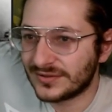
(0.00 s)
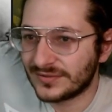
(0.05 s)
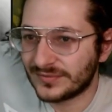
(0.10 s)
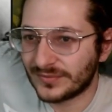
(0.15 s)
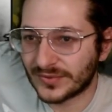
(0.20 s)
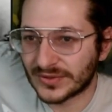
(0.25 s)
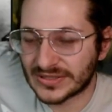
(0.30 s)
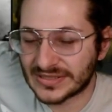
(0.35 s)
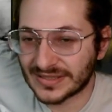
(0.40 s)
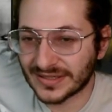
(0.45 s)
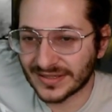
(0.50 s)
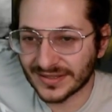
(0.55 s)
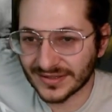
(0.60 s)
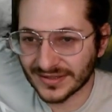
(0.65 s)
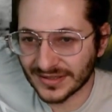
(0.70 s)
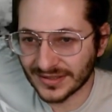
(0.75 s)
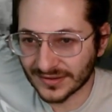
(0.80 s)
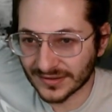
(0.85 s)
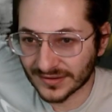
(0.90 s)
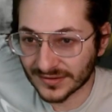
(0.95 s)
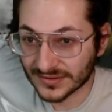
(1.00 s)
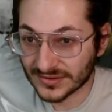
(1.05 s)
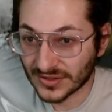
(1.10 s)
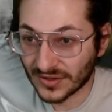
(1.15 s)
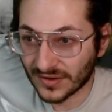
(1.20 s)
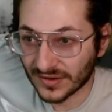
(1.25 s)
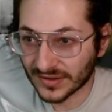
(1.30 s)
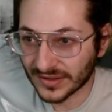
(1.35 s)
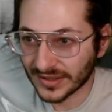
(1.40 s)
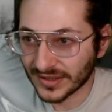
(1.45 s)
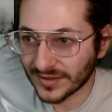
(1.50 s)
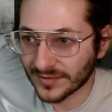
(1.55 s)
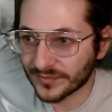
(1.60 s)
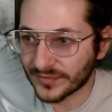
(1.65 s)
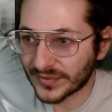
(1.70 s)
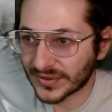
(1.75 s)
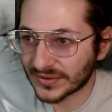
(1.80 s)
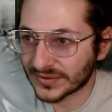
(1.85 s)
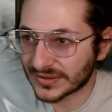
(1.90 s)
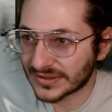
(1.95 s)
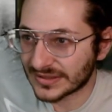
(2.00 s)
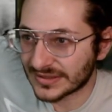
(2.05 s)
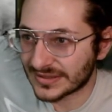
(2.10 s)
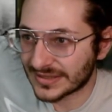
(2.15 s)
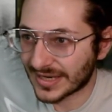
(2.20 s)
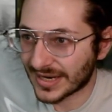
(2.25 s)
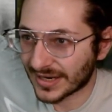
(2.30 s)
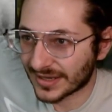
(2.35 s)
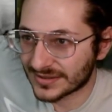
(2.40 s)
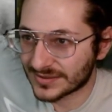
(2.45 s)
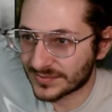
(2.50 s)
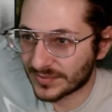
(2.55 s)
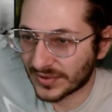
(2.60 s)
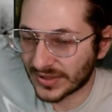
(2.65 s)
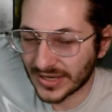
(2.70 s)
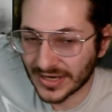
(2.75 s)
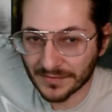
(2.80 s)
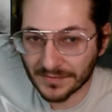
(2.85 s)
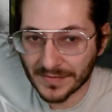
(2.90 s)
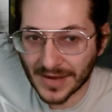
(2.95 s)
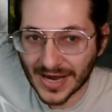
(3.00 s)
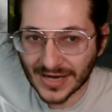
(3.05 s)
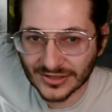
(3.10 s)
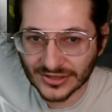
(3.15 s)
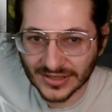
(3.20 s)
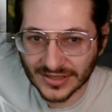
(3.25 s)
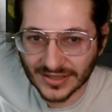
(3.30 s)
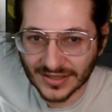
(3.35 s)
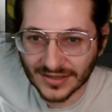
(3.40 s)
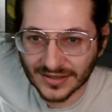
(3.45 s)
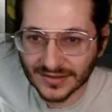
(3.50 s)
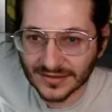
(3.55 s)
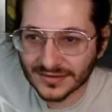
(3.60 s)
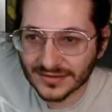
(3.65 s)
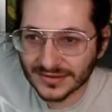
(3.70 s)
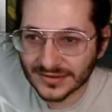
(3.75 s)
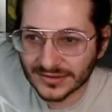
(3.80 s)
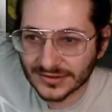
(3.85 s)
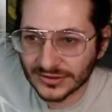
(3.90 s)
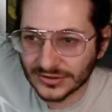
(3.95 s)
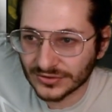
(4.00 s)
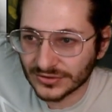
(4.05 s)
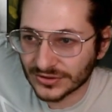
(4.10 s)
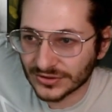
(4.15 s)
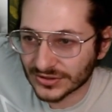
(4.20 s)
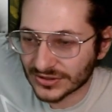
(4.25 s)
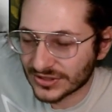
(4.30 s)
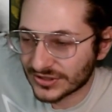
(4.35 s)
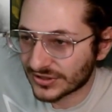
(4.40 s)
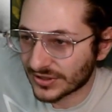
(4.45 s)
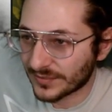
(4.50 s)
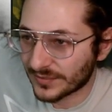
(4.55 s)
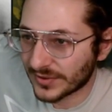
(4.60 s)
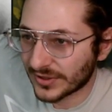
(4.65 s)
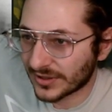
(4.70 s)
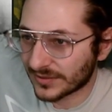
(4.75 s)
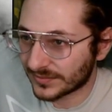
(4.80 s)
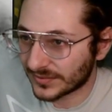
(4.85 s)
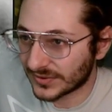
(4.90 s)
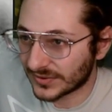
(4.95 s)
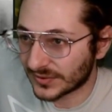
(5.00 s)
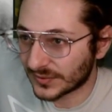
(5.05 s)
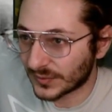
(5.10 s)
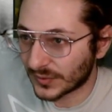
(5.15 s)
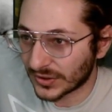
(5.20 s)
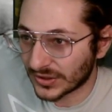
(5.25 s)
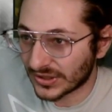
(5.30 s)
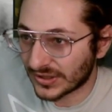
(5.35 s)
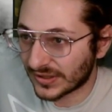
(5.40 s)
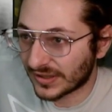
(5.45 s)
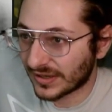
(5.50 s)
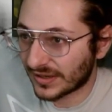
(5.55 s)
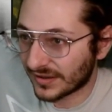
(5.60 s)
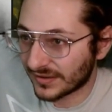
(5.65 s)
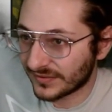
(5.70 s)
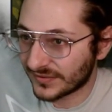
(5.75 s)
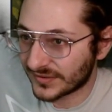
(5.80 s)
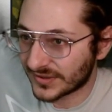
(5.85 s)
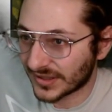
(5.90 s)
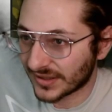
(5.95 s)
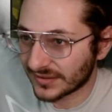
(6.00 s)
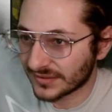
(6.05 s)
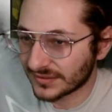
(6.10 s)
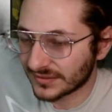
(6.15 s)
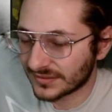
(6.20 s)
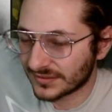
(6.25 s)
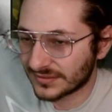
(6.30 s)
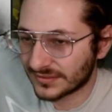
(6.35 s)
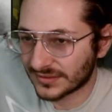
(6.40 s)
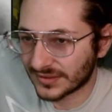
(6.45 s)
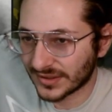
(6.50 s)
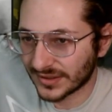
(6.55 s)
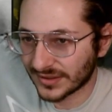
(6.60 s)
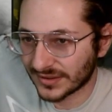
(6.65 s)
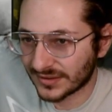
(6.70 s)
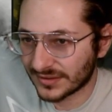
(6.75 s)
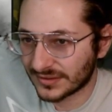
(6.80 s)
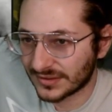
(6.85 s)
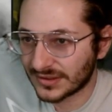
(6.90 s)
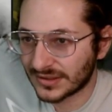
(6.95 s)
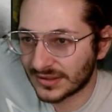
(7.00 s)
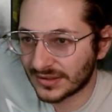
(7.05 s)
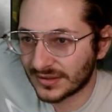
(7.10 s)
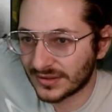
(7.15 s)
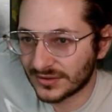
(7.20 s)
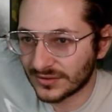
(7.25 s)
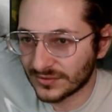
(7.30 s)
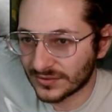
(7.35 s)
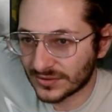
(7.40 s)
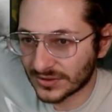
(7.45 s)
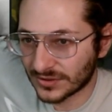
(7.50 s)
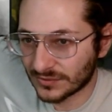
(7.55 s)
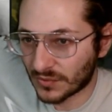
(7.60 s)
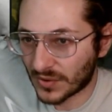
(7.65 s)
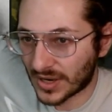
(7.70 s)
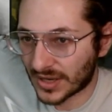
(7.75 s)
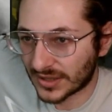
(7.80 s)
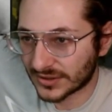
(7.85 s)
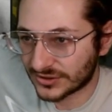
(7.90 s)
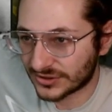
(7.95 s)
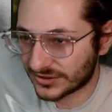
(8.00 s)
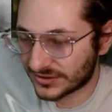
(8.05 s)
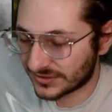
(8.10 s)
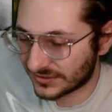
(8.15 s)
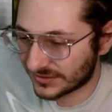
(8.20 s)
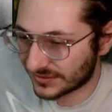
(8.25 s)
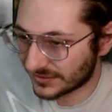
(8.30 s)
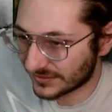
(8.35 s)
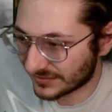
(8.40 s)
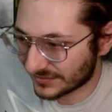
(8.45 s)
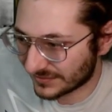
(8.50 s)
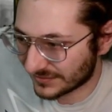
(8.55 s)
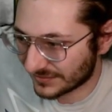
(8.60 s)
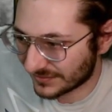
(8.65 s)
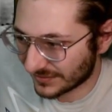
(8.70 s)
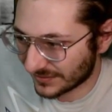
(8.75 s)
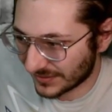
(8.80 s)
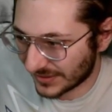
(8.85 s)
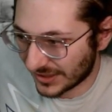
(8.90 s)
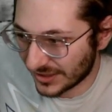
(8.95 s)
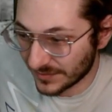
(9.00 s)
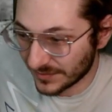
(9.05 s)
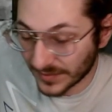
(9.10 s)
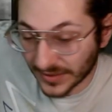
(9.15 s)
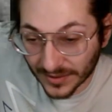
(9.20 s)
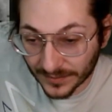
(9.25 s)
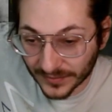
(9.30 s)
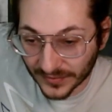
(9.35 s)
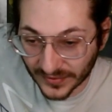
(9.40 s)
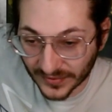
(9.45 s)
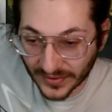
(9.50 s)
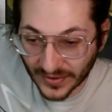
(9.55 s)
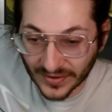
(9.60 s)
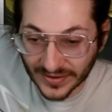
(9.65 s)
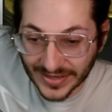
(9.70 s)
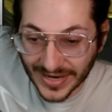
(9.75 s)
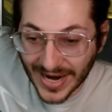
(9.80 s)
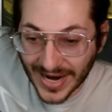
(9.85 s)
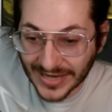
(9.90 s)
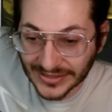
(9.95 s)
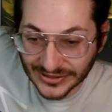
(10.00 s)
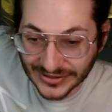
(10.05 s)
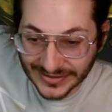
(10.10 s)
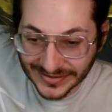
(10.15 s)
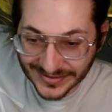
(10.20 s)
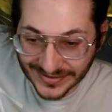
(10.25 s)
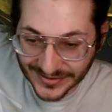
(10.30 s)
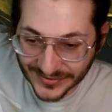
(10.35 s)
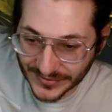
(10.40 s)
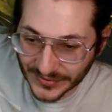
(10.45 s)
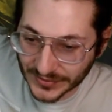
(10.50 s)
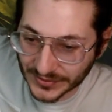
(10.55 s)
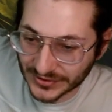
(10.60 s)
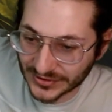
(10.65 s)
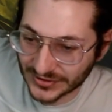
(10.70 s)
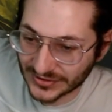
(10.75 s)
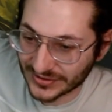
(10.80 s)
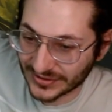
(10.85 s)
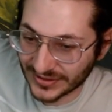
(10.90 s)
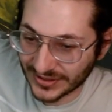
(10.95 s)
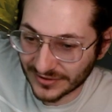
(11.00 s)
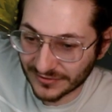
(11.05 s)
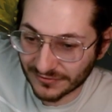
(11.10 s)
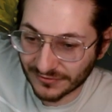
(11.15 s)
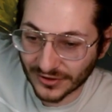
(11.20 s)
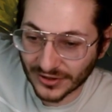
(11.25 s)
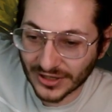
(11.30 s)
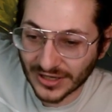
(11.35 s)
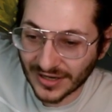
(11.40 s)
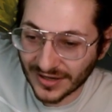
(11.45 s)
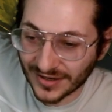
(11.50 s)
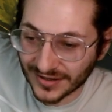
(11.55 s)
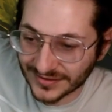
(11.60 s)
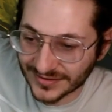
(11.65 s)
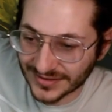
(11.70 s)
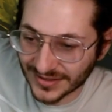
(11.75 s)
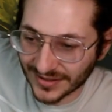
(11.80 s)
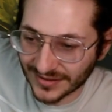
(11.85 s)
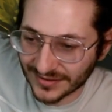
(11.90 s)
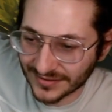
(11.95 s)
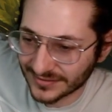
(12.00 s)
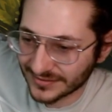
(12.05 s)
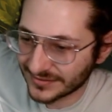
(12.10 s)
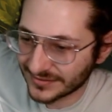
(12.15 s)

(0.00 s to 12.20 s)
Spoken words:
we're sitting here talking, building decks, playing Magic, and you just sum it up with the word content. Like, you could watch Keeping Up with the Kardashians if you were just looking for content.